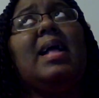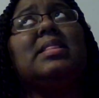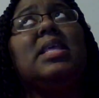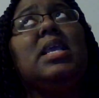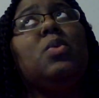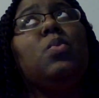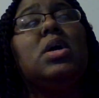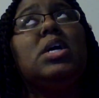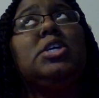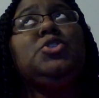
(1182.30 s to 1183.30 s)
I think
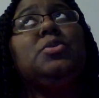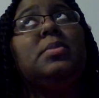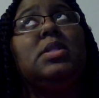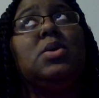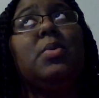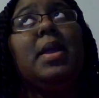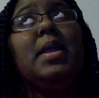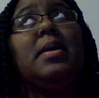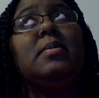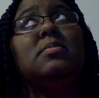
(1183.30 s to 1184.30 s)
100
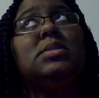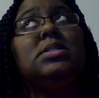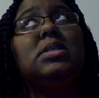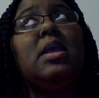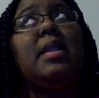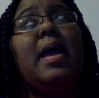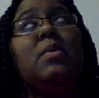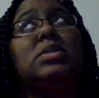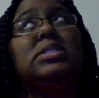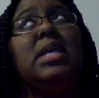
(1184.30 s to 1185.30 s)
milligrams, and
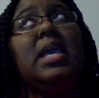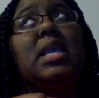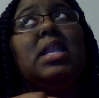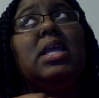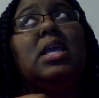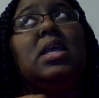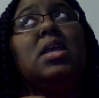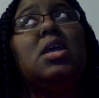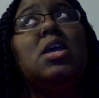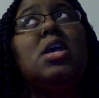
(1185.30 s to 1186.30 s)
I was taking
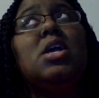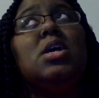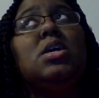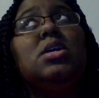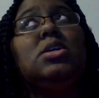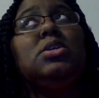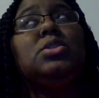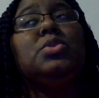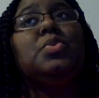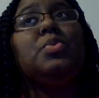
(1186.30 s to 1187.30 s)
it
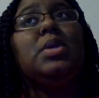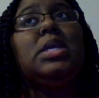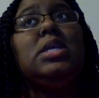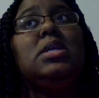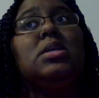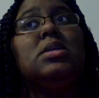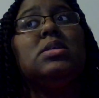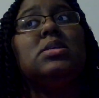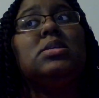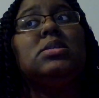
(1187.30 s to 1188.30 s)
three
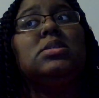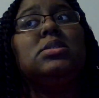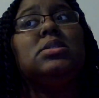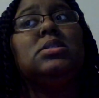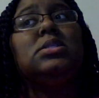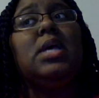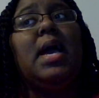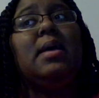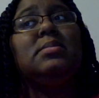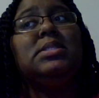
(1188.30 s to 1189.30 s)

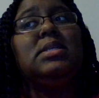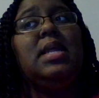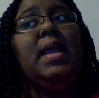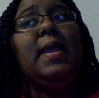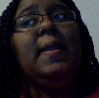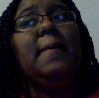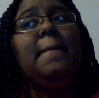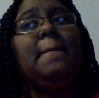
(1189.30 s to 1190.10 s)
times a day.